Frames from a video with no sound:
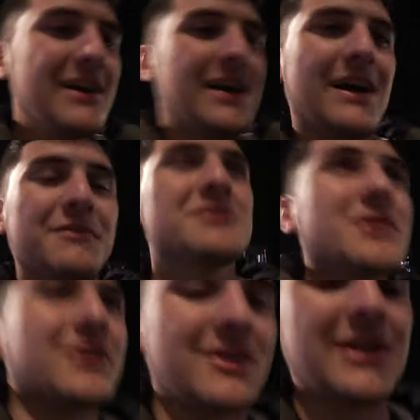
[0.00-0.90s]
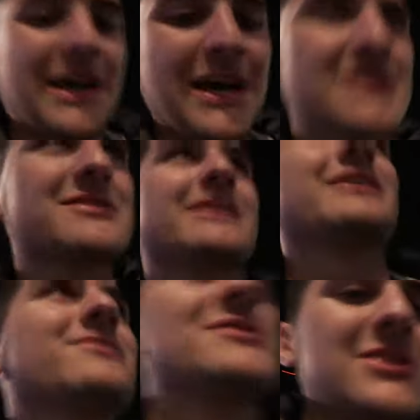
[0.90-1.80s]
Uh, I'm not sure how long it lasts or
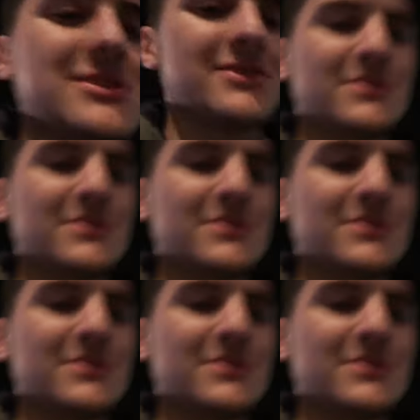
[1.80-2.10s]
like if it's just a